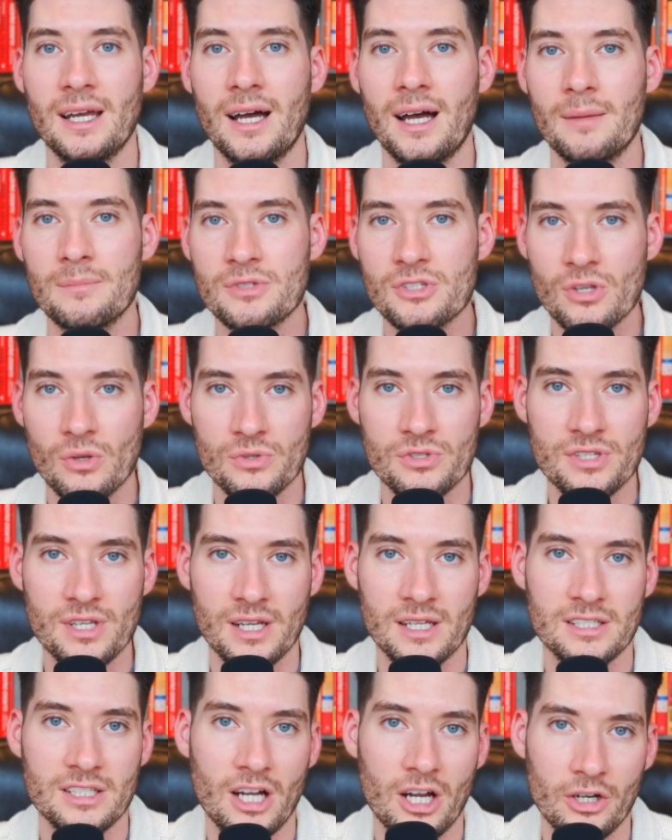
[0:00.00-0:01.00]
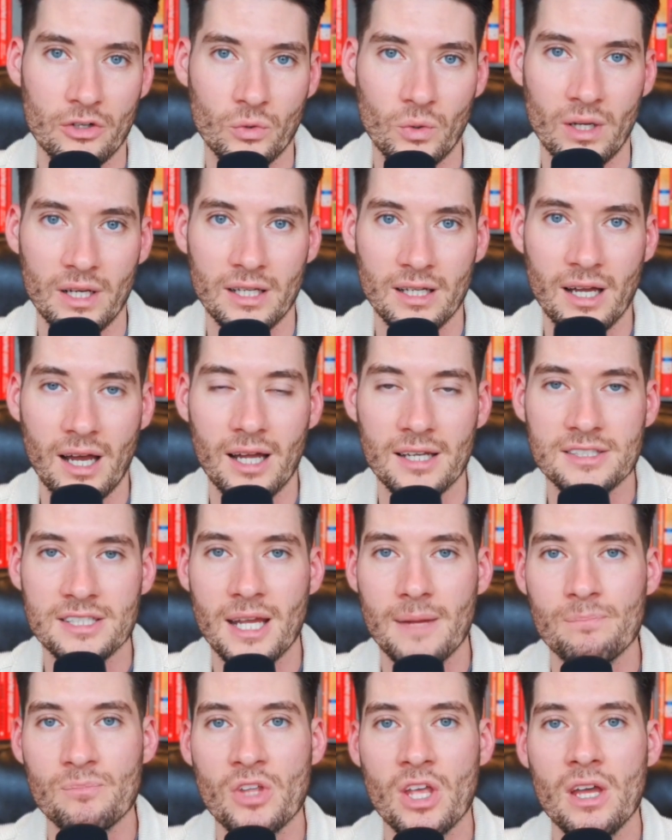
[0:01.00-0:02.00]
I'm so sick and tired of creating
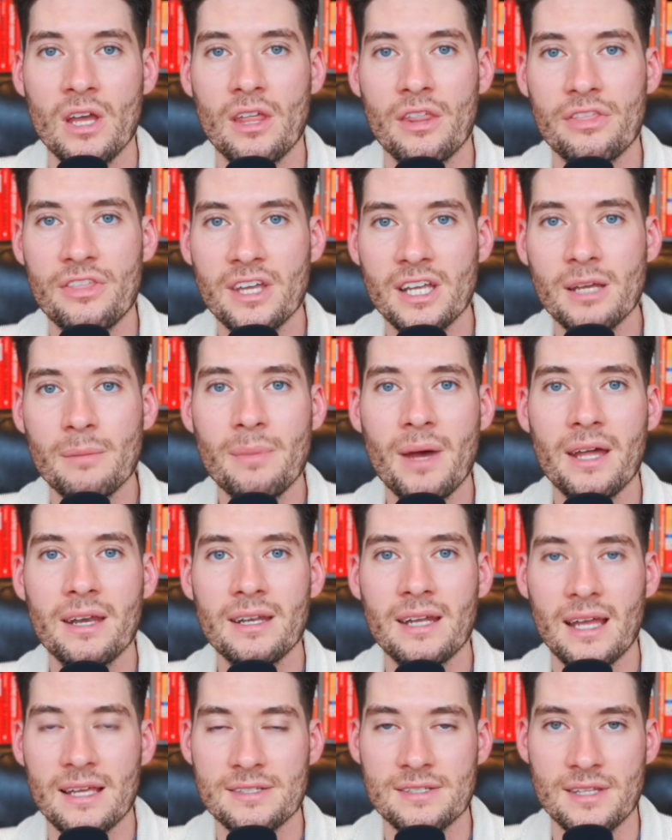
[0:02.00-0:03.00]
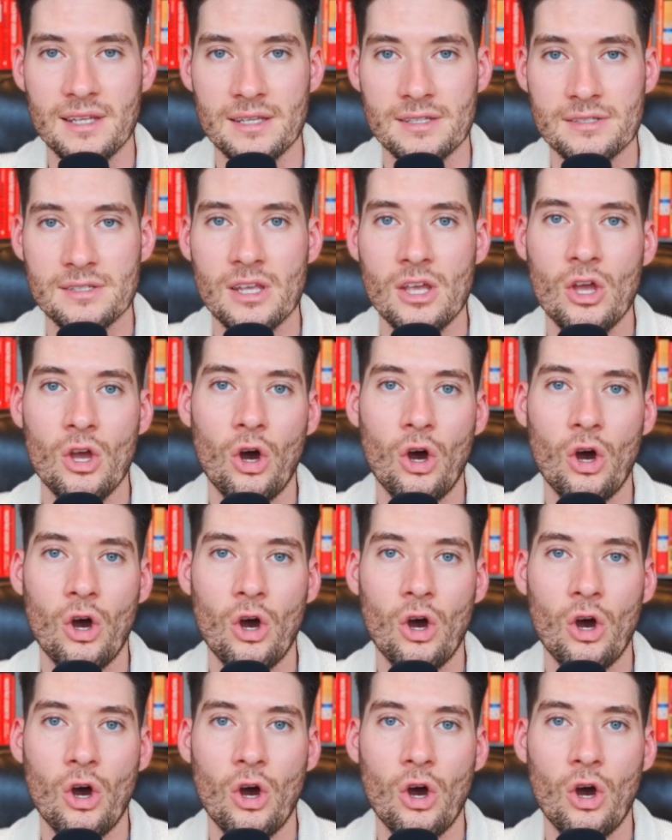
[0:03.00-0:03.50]
content, think about it as this.